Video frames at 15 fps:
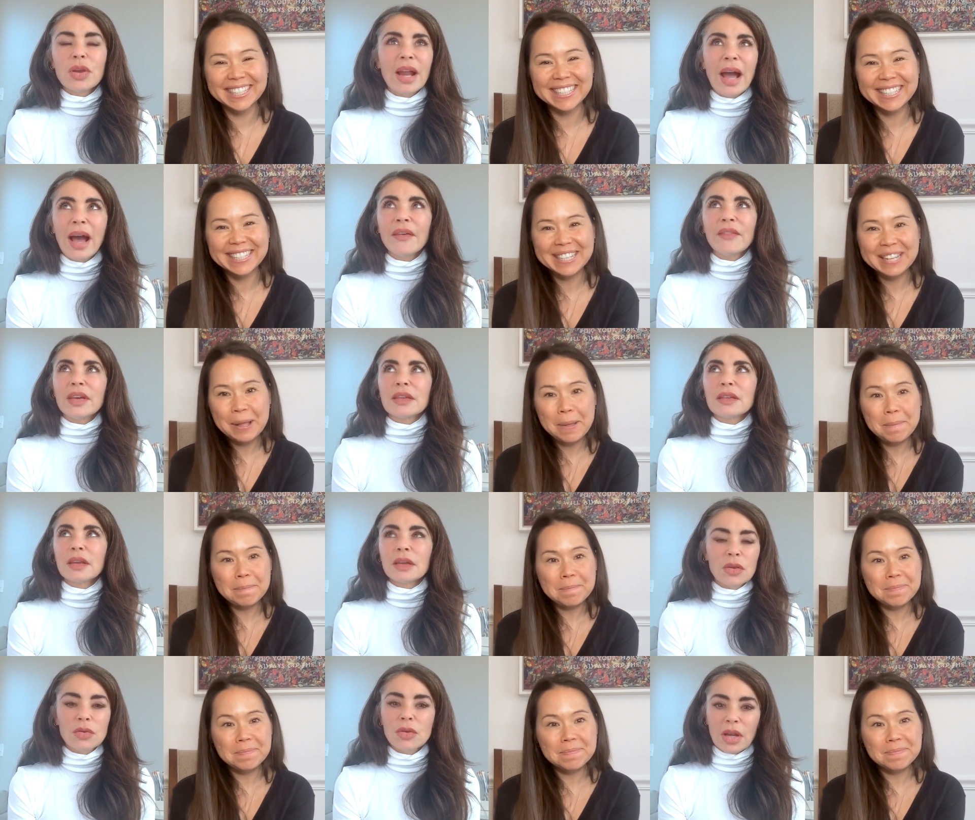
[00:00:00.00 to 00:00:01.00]
Speaker 1: can have it.
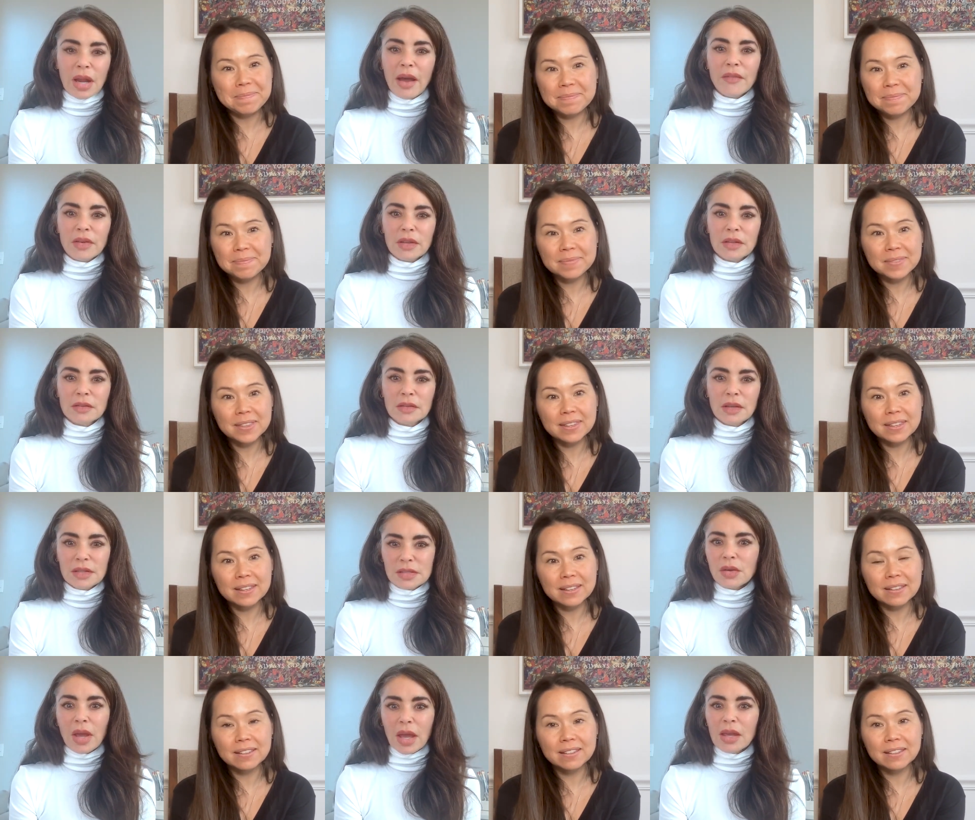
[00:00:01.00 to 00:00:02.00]
Like you can have it.
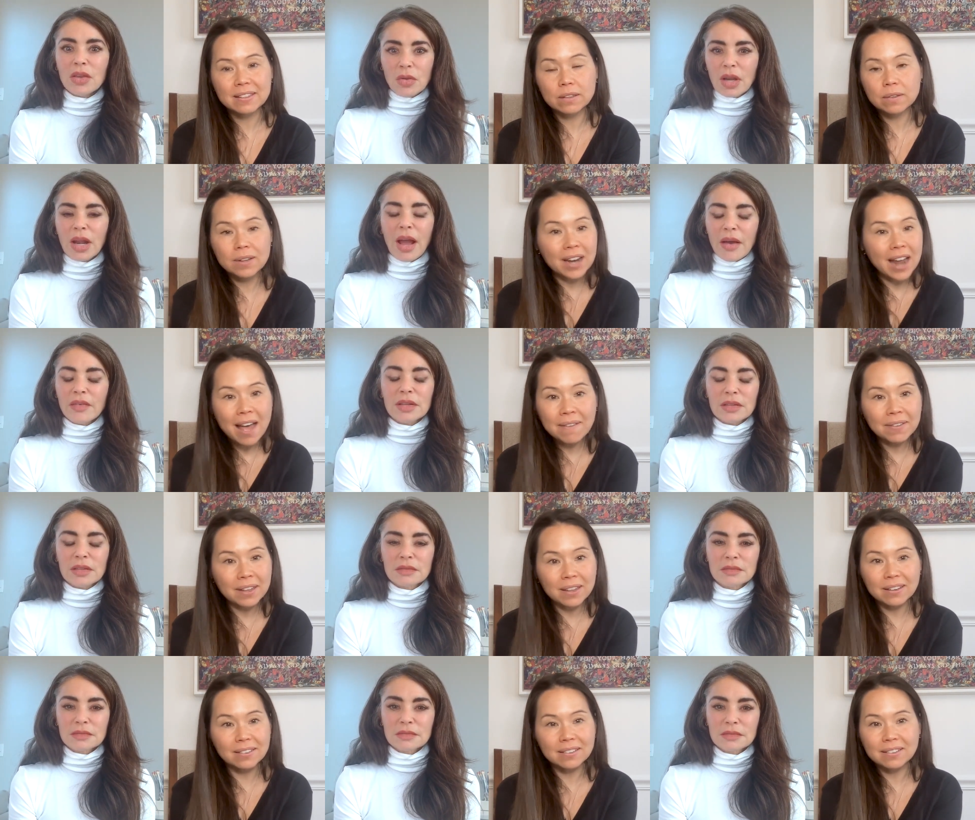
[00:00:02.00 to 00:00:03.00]
It's okay. You can have, have
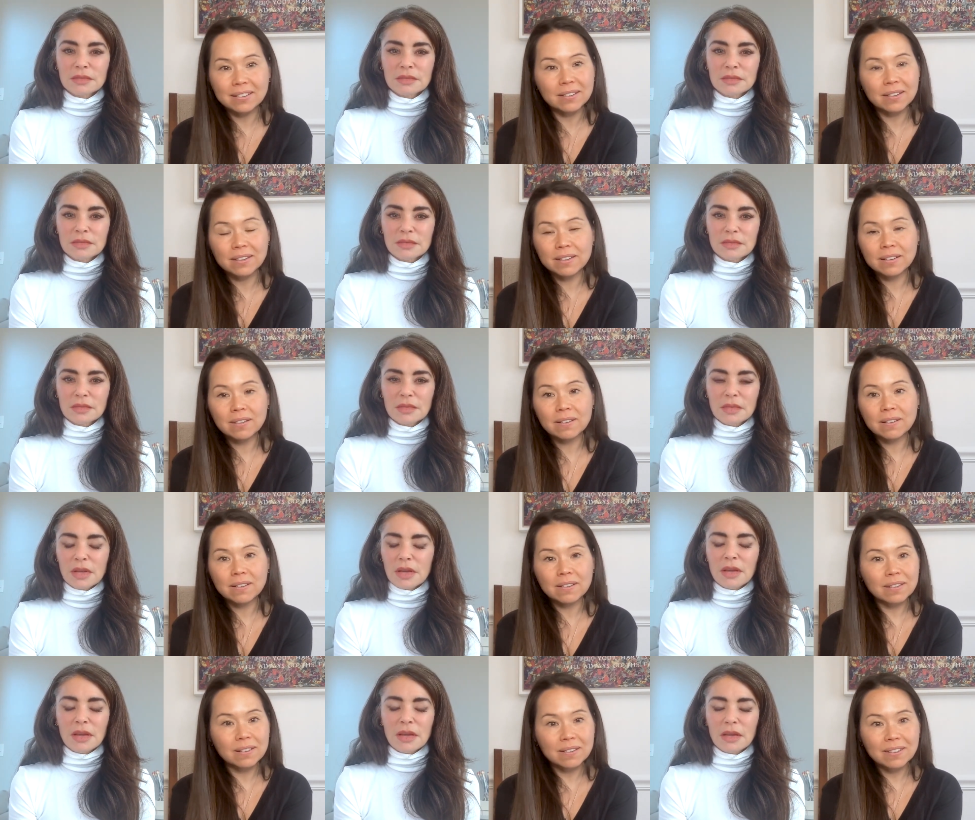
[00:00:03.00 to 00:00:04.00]
it.
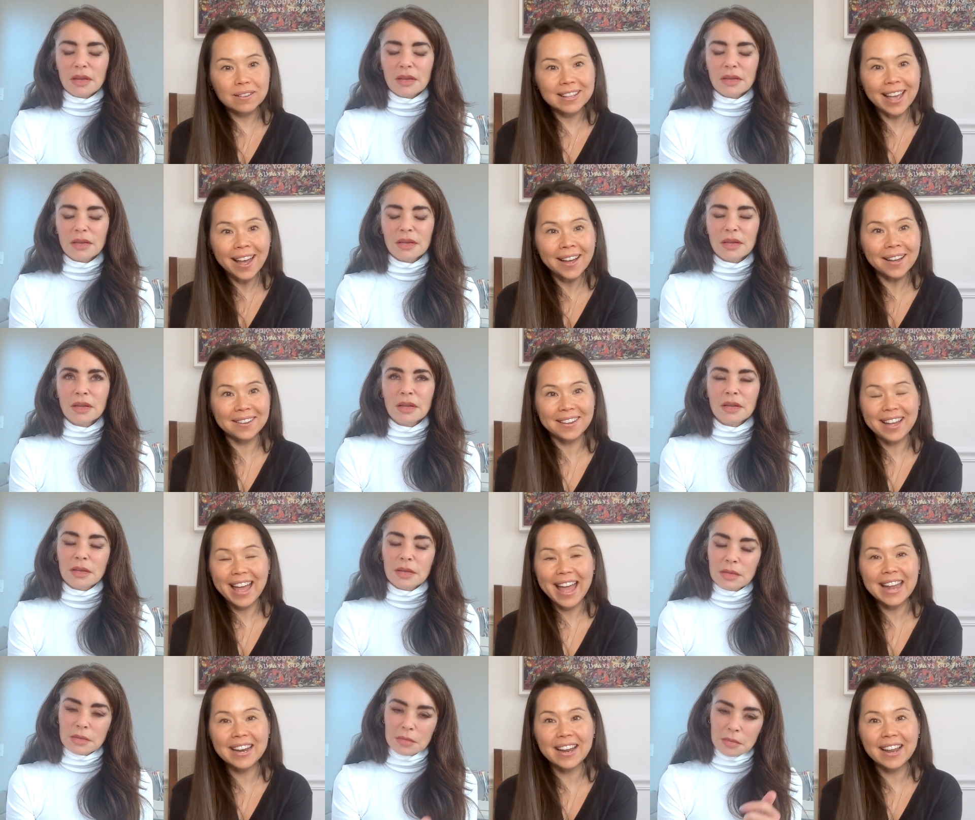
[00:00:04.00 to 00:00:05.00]
Speaker 2: it. Yeah.
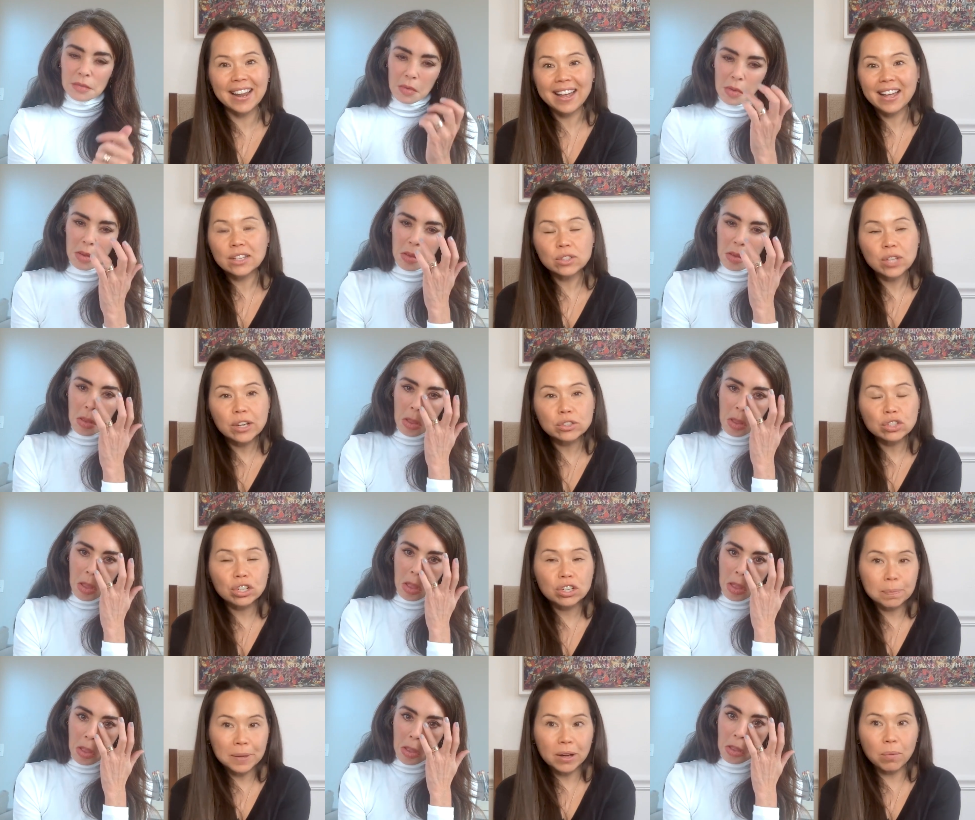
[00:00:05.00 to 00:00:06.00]
And it
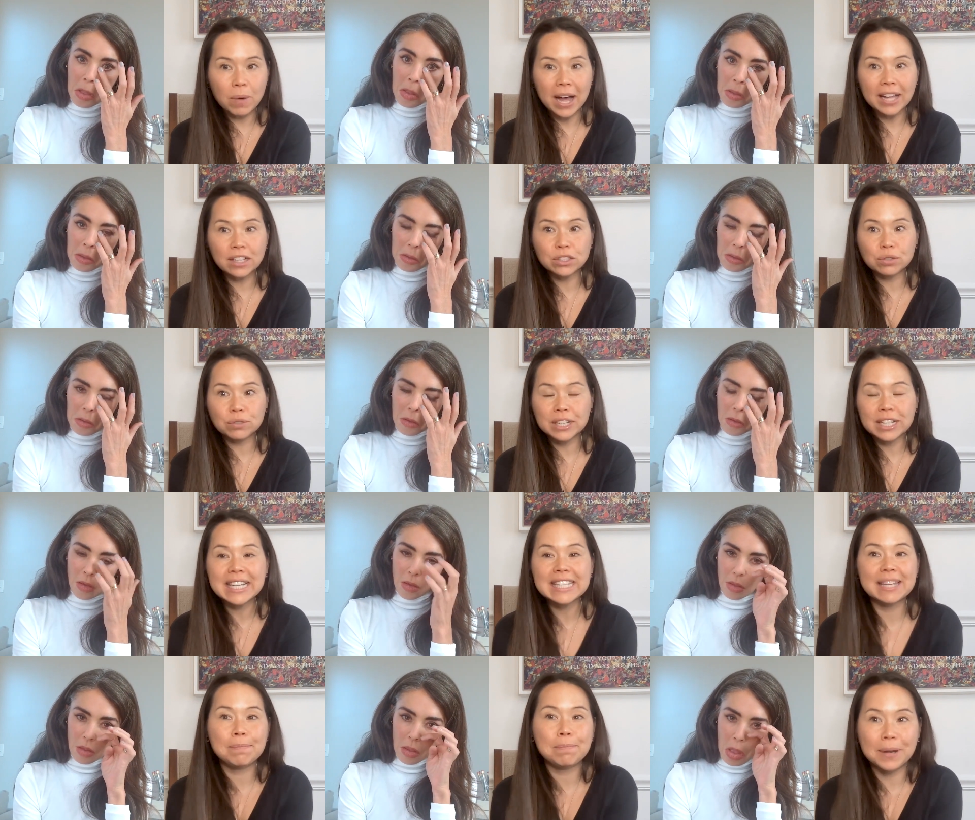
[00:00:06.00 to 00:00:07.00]
took me a while to
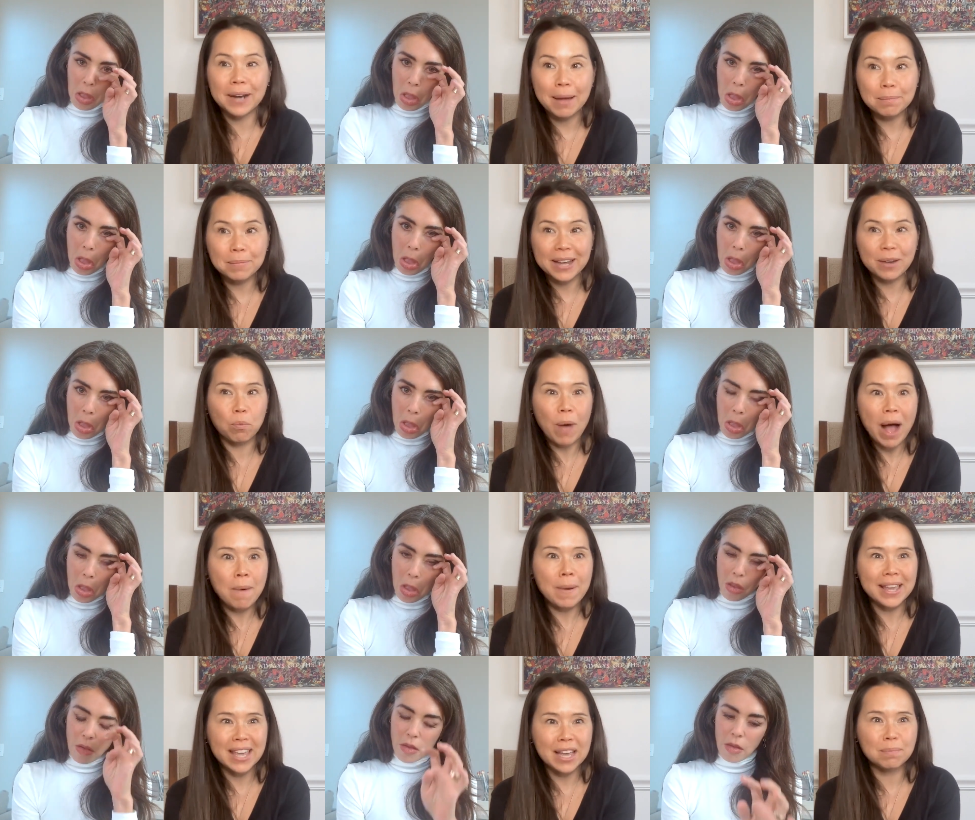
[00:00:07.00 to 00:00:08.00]
realize it, but I'm like,
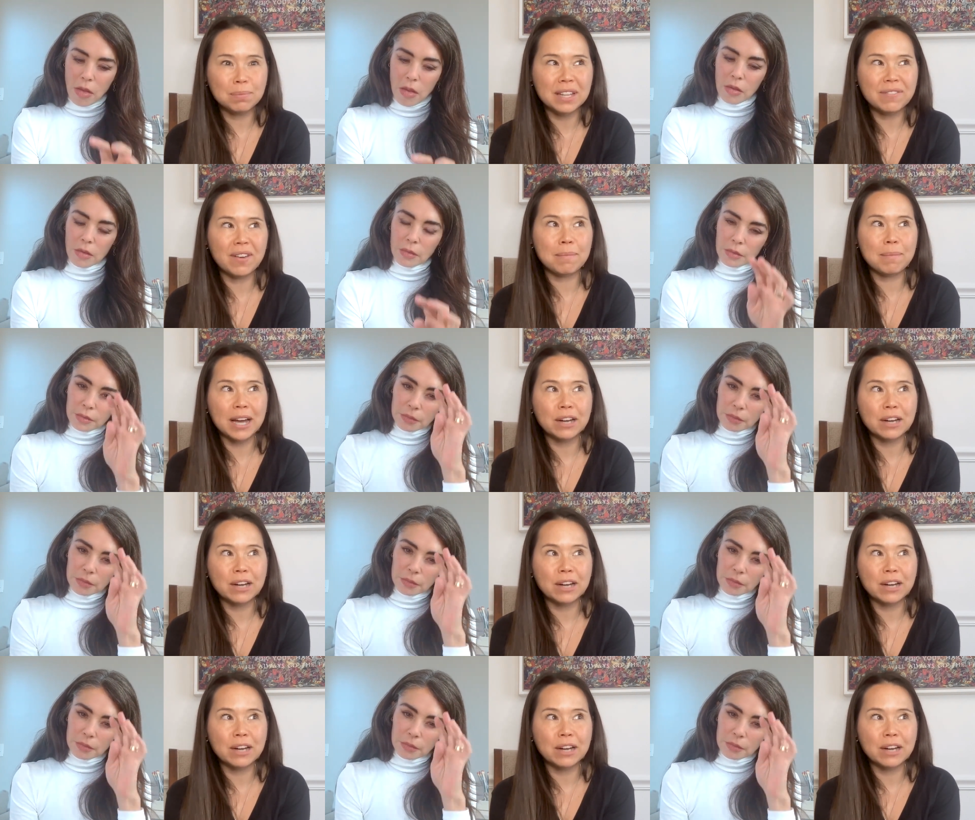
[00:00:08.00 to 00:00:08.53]
wow, I can't believe I'm